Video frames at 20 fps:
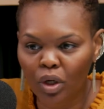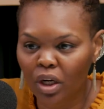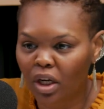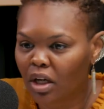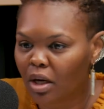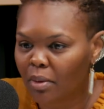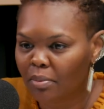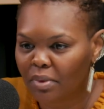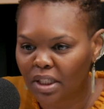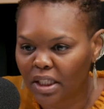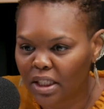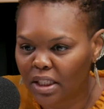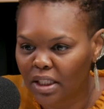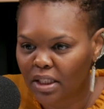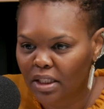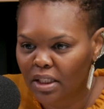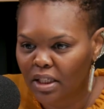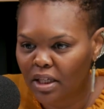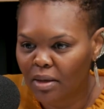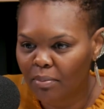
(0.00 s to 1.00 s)
going to come clean
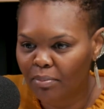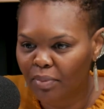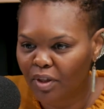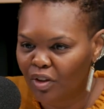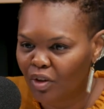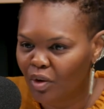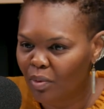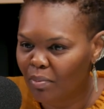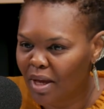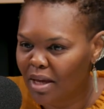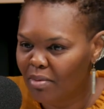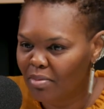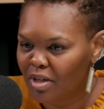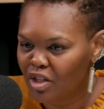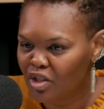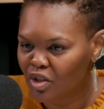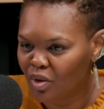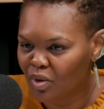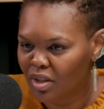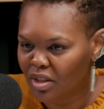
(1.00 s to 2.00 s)
it. But there may be
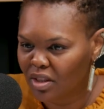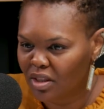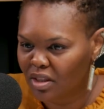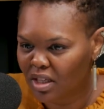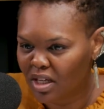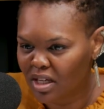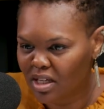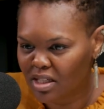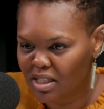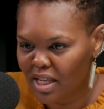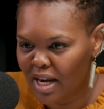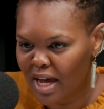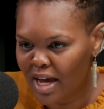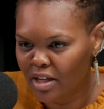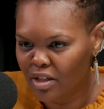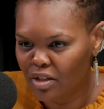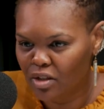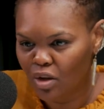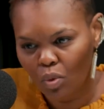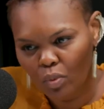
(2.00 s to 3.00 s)
certain things that I
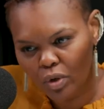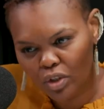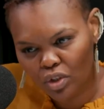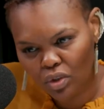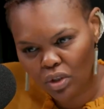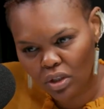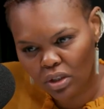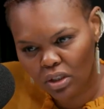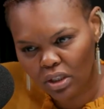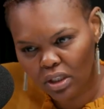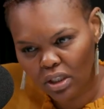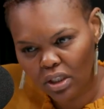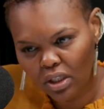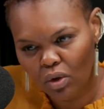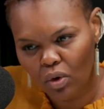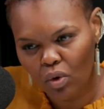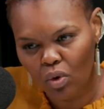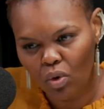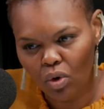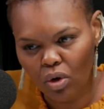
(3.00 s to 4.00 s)
don't want you to clean
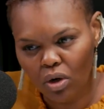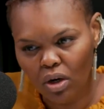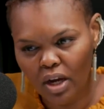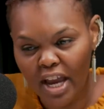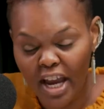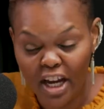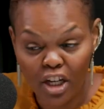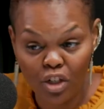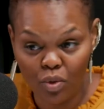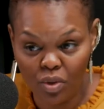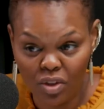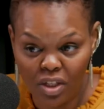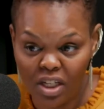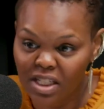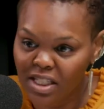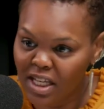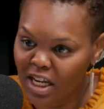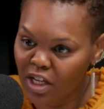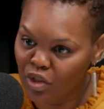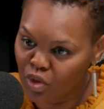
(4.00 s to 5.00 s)
or extra things
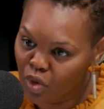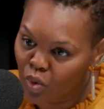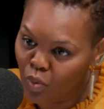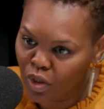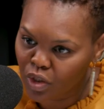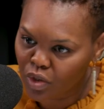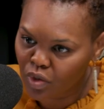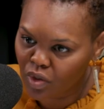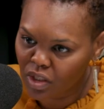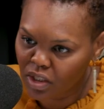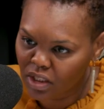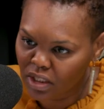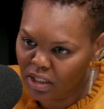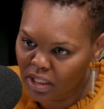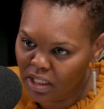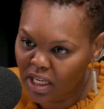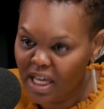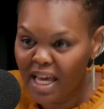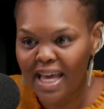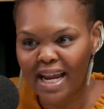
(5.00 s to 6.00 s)
that I do want you to
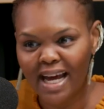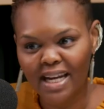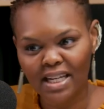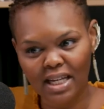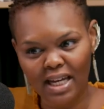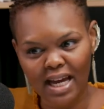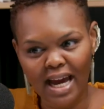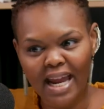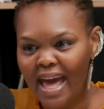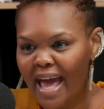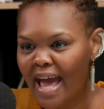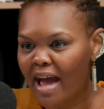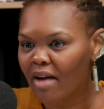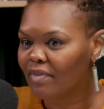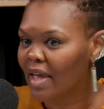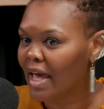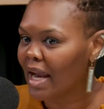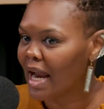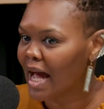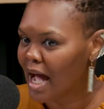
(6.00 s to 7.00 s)
clean. I didn't kind of have
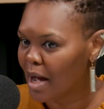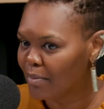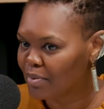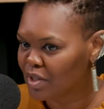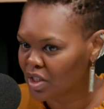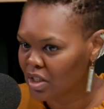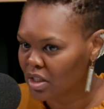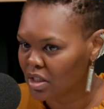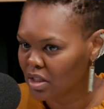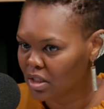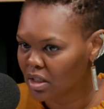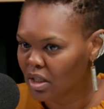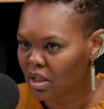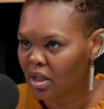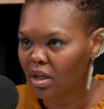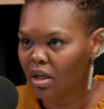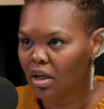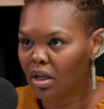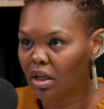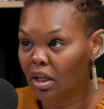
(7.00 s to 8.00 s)
that option,
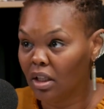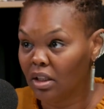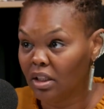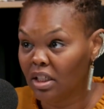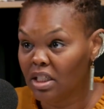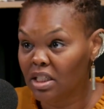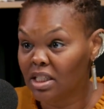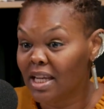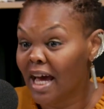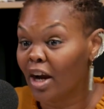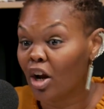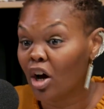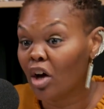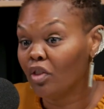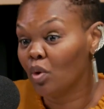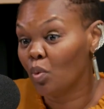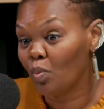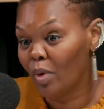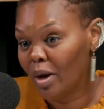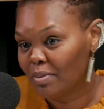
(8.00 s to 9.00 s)
at least not on
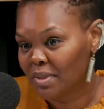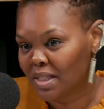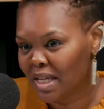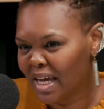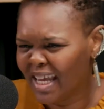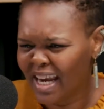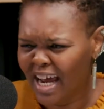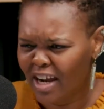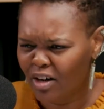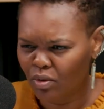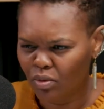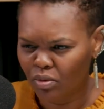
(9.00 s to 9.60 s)
the website. And I